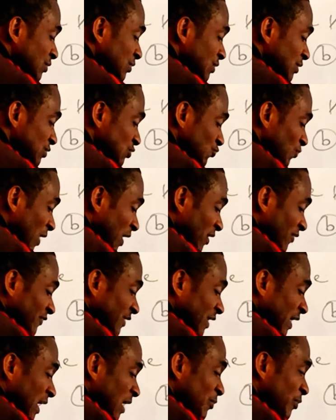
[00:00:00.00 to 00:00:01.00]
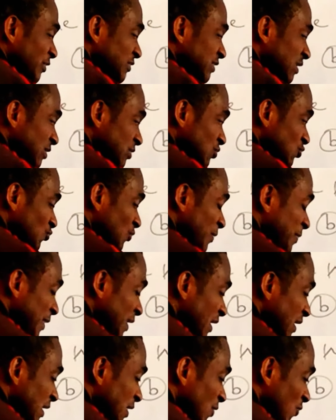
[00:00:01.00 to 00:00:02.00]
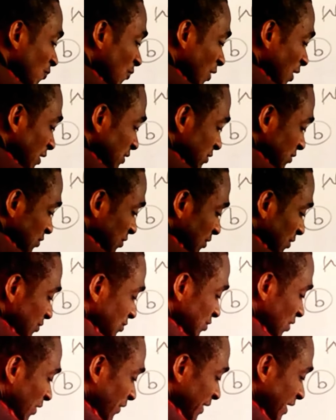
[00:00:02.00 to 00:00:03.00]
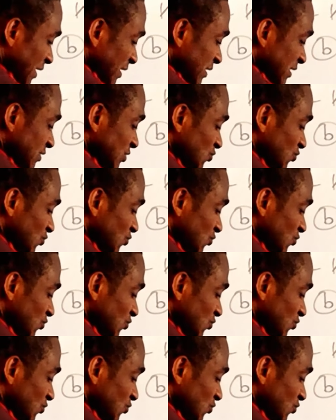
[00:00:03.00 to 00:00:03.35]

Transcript: the square of the hypotenuse will be equals to, the